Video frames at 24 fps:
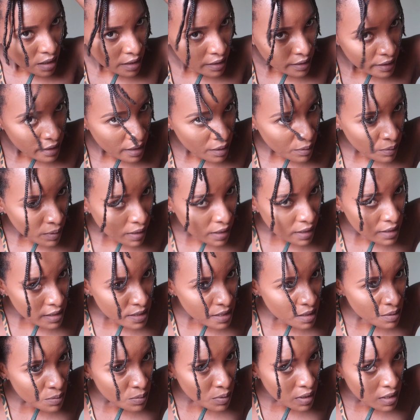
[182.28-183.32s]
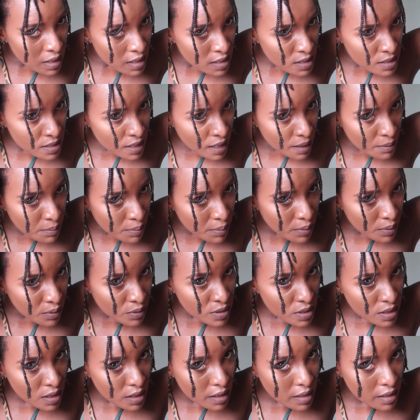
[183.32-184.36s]
And then what I did was I
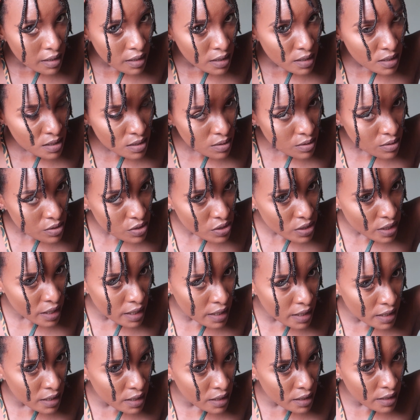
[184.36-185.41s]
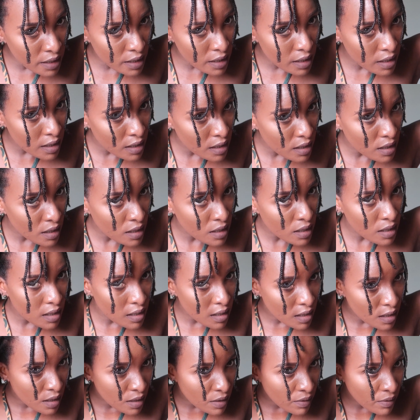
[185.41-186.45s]
put this crochet in.
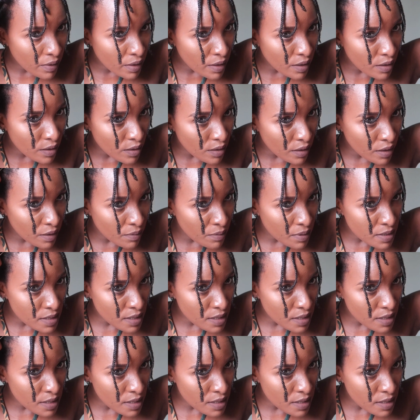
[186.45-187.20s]
Hold on, give me a